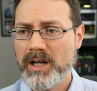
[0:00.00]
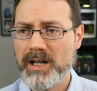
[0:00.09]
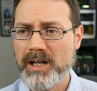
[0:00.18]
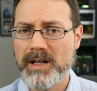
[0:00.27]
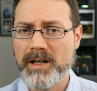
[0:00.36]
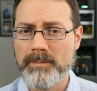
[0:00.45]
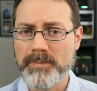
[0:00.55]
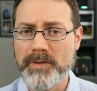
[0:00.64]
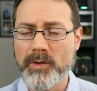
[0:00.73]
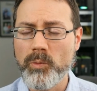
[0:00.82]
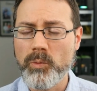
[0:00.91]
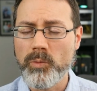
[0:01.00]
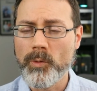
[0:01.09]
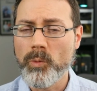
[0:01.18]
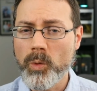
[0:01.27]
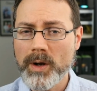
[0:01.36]
The
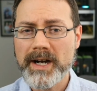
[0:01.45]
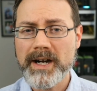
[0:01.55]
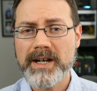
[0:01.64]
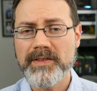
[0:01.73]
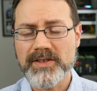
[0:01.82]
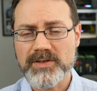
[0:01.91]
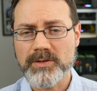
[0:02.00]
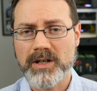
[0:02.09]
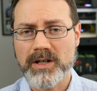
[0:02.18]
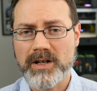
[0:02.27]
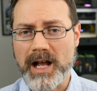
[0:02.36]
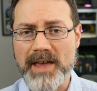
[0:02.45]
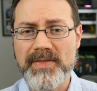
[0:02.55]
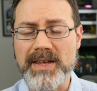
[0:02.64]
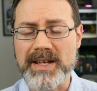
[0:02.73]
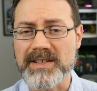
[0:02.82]
one area that's going to, I
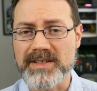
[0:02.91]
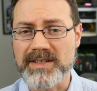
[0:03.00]
think,